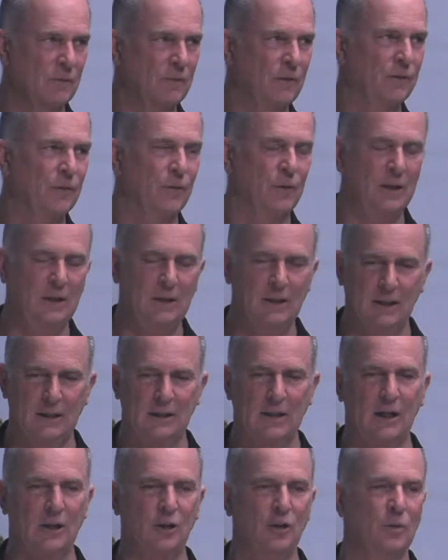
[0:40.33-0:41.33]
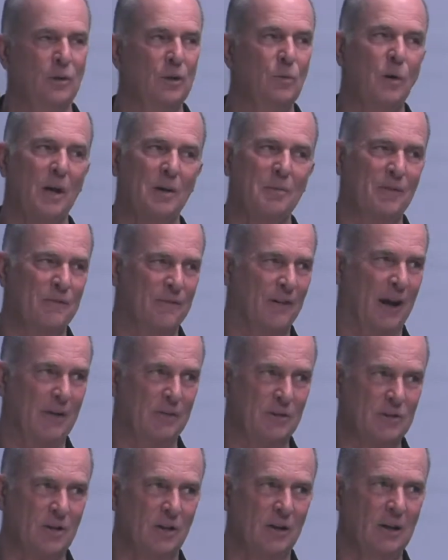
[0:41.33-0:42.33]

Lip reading: for footy. Nick Natanui, one of my favourites. I